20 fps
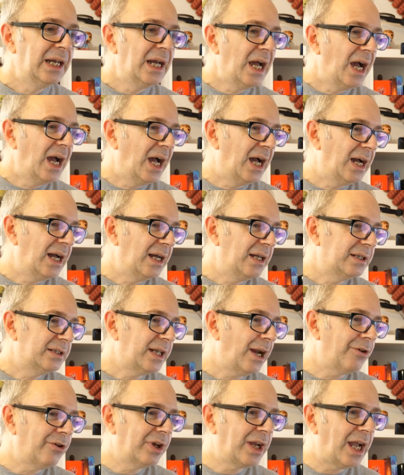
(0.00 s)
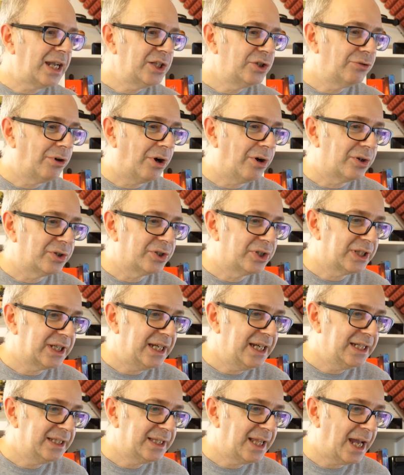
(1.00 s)
Uh, Darren Gator asks,
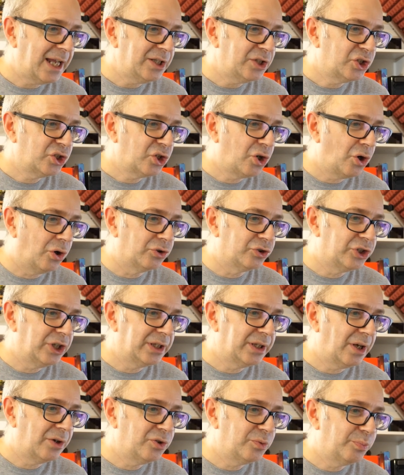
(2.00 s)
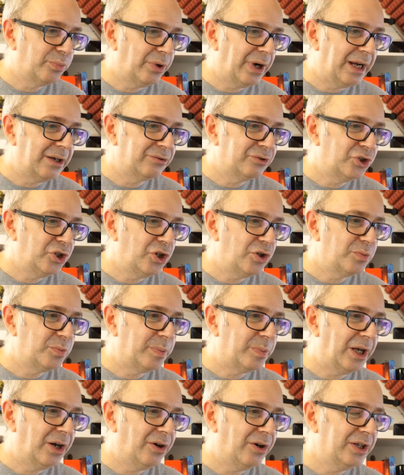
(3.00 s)
is that scotch in those brown tubes
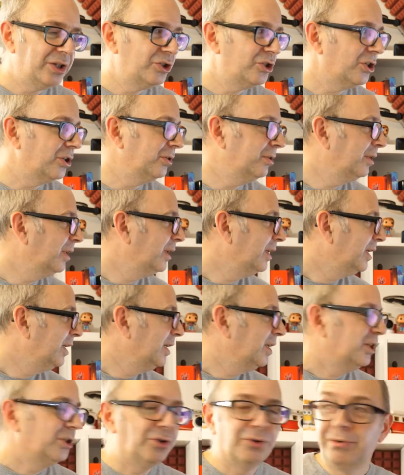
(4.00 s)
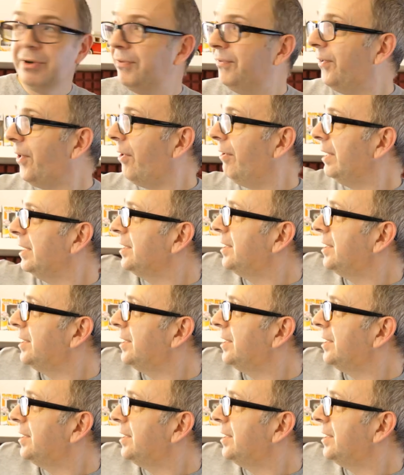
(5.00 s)
behind you? You're referring to